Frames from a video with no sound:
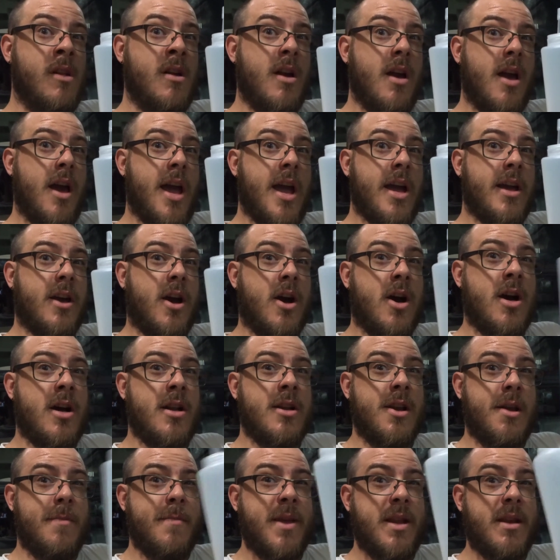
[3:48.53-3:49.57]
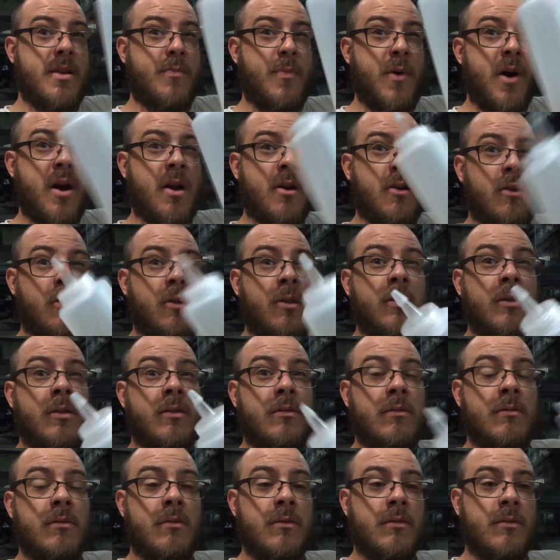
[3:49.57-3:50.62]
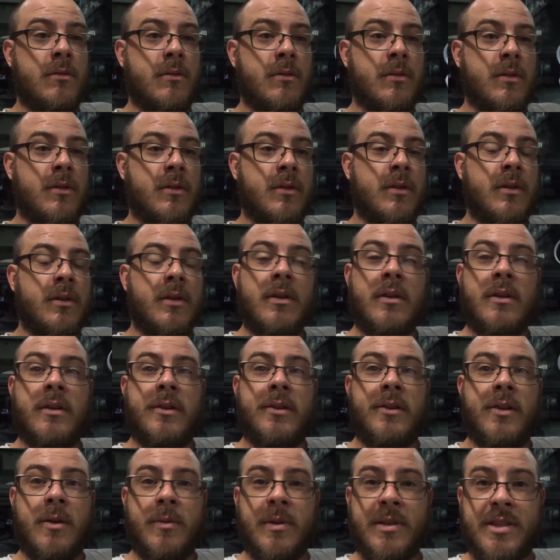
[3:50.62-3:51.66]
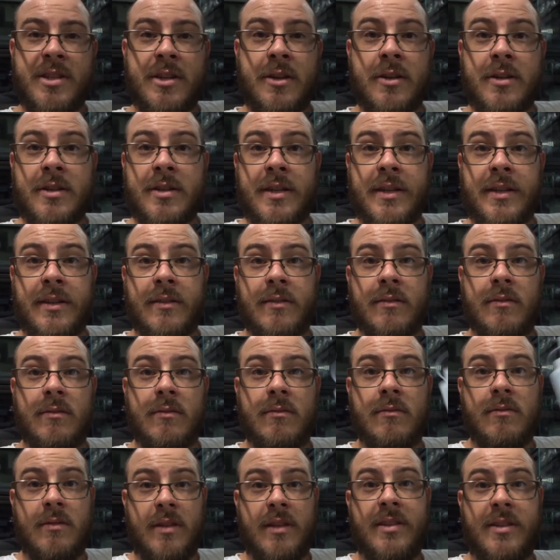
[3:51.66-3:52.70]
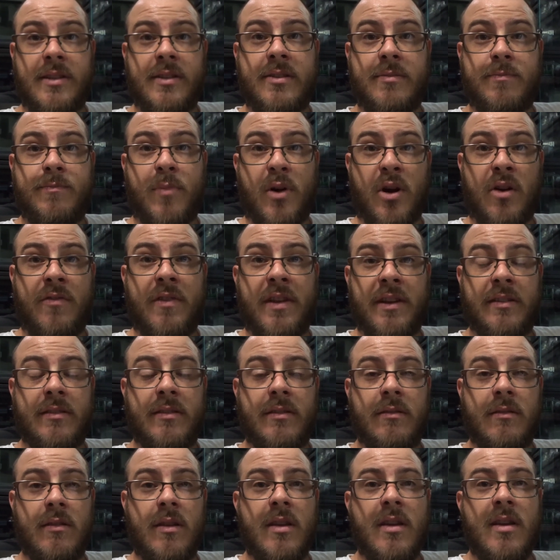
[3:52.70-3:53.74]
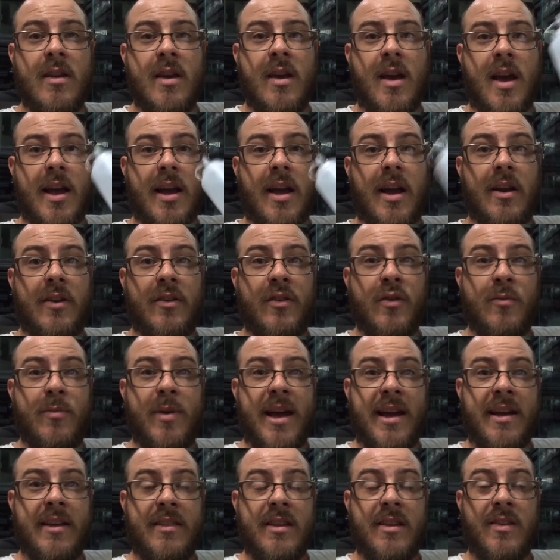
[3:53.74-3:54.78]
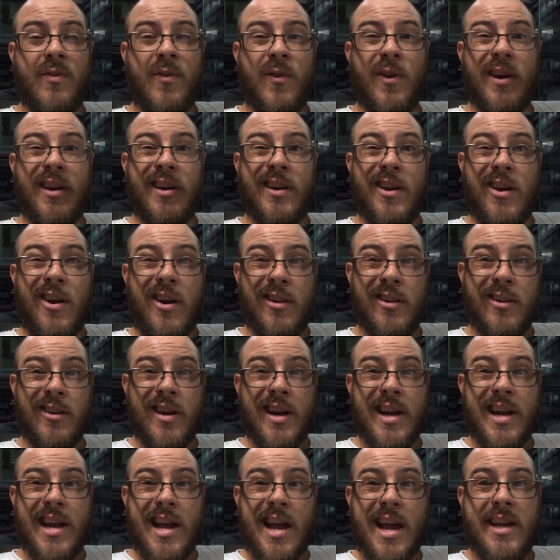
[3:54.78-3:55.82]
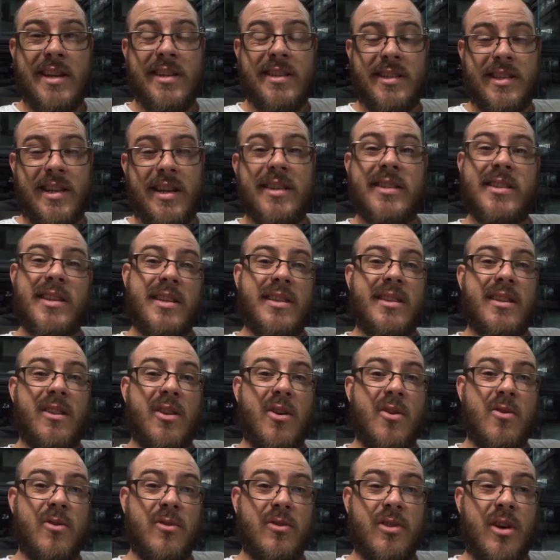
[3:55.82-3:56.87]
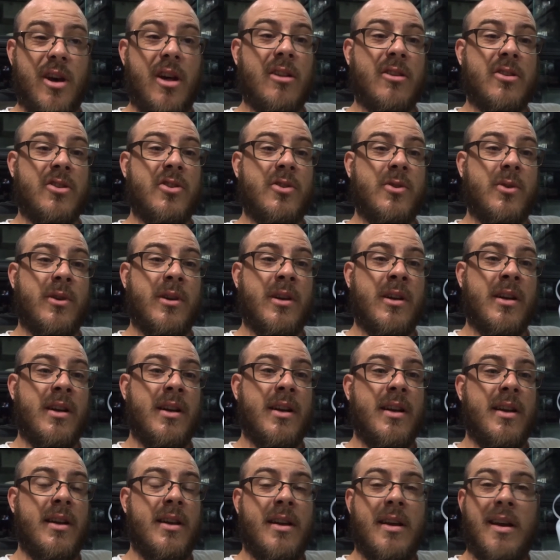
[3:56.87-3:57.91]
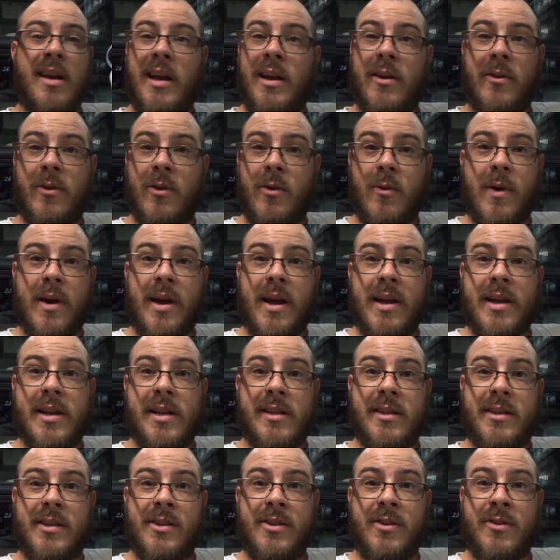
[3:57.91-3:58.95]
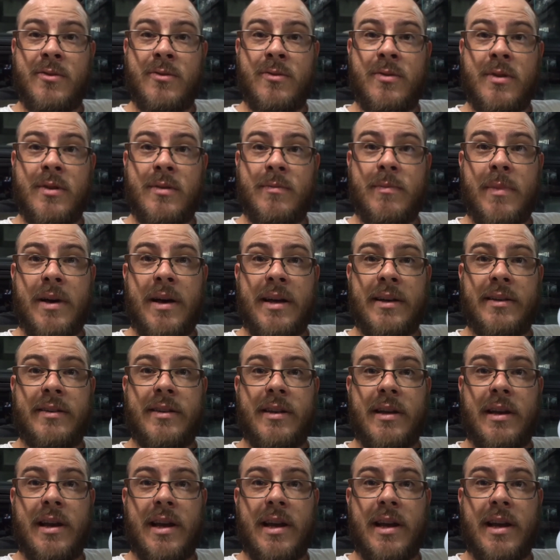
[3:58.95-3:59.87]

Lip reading: A condiment bottle! No, but seriously, this is perfect. I got a 2-pack of these for $1.09 at the local dollar store. I don't know why I need 2, but I